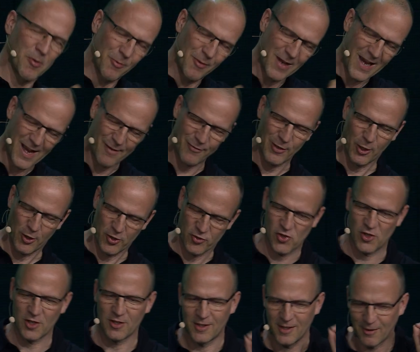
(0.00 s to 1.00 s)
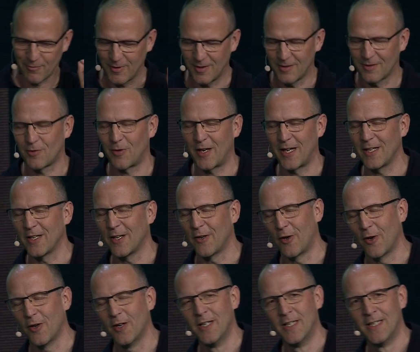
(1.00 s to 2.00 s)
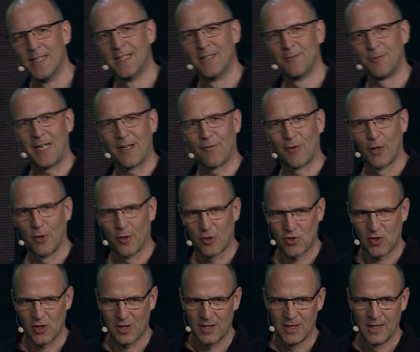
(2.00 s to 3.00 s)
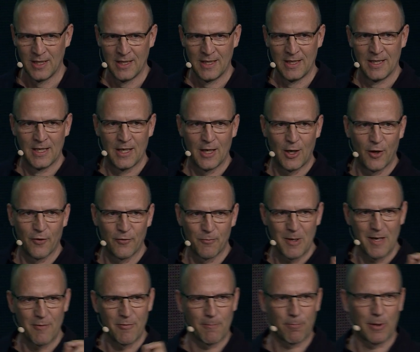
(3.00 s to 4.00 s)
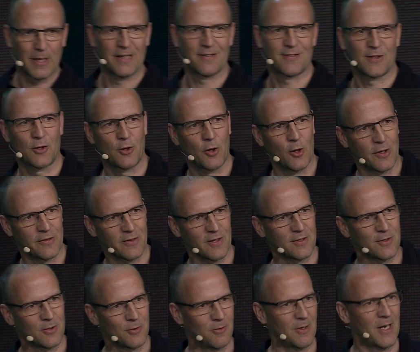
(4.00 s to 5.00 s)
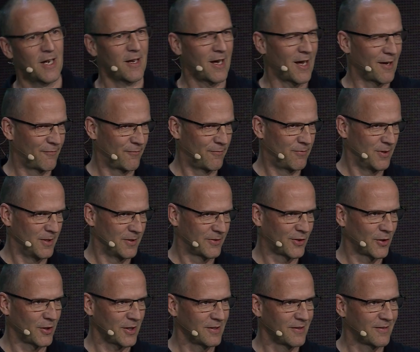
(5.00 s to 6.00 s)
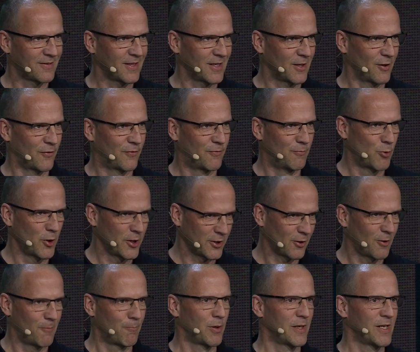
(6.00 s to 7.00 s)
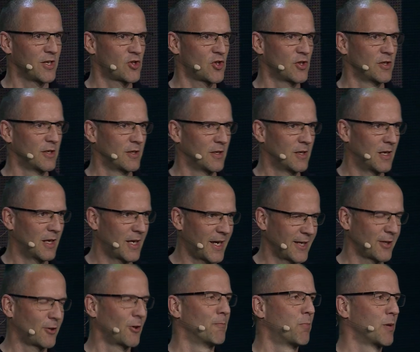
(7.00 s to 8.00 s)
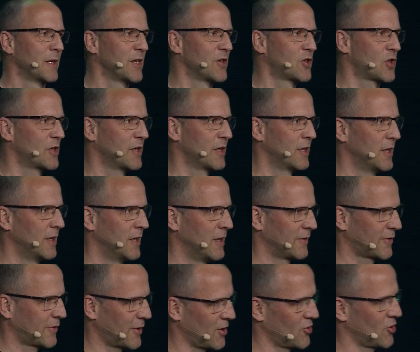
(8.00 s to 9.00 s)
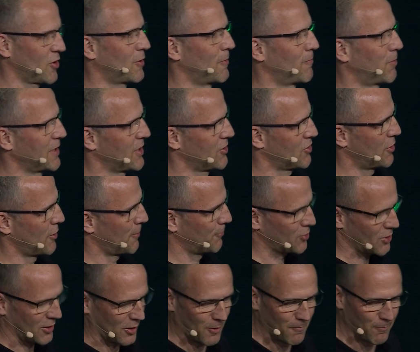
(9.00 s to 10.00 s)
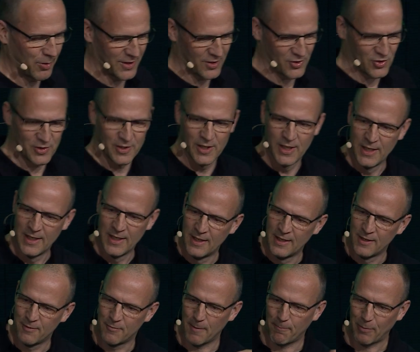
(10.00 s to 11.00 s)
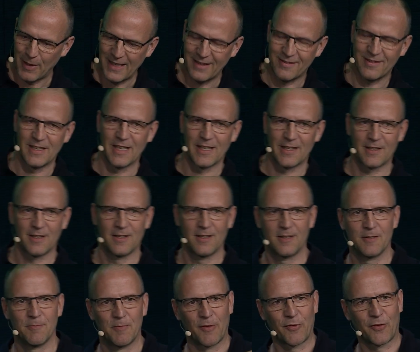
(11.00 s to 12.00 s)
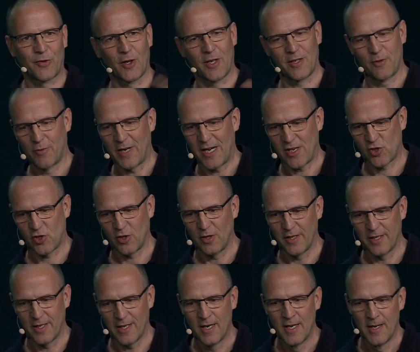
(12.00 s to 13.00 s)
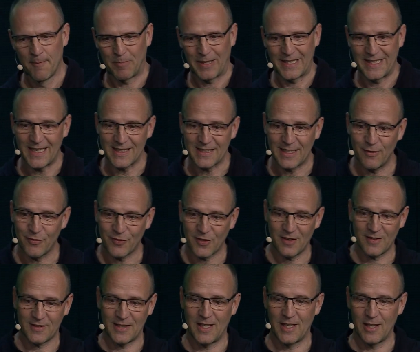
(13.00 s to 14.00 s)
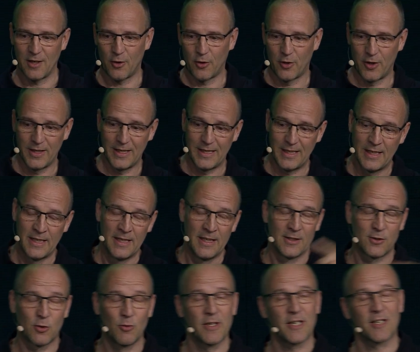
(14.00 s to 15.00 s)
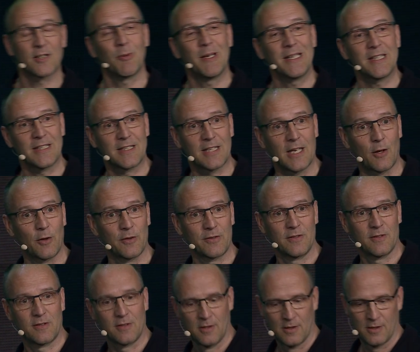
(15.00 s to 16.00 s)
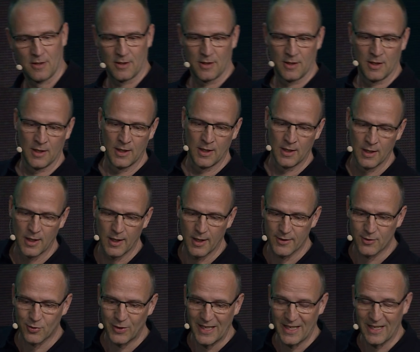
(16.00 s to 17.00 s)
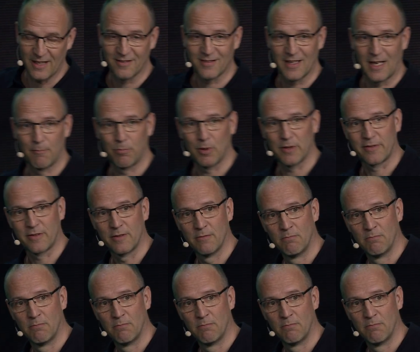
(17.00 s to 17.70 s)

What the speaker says: We have a logic that we try and error. We have a logic of where we place the cursor to have a certain set of word completion, line completion, structure completion, object completion. We're placing it with a certain ratio in there. But that gives us then already 220,000 training samples.